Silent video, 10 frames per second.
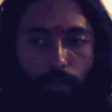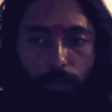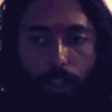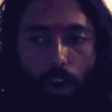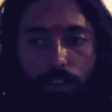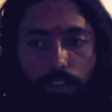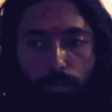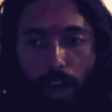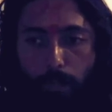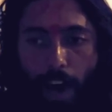because
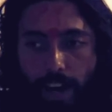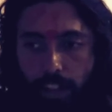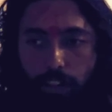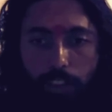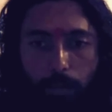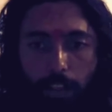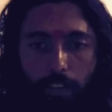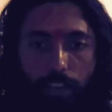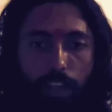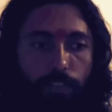my mic is visible
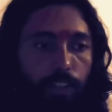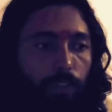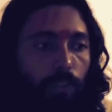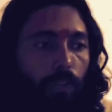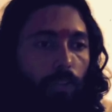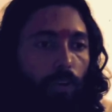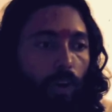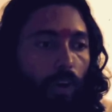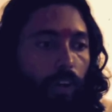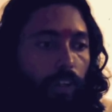in that video
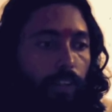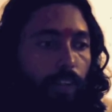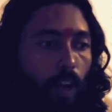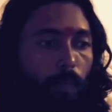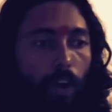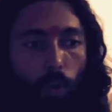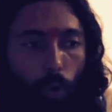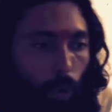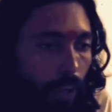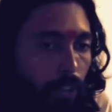or my
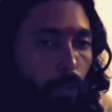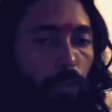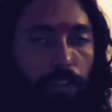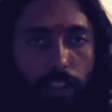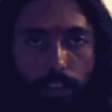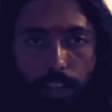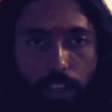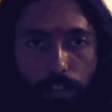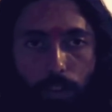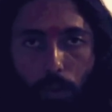logo is used in
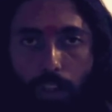that video,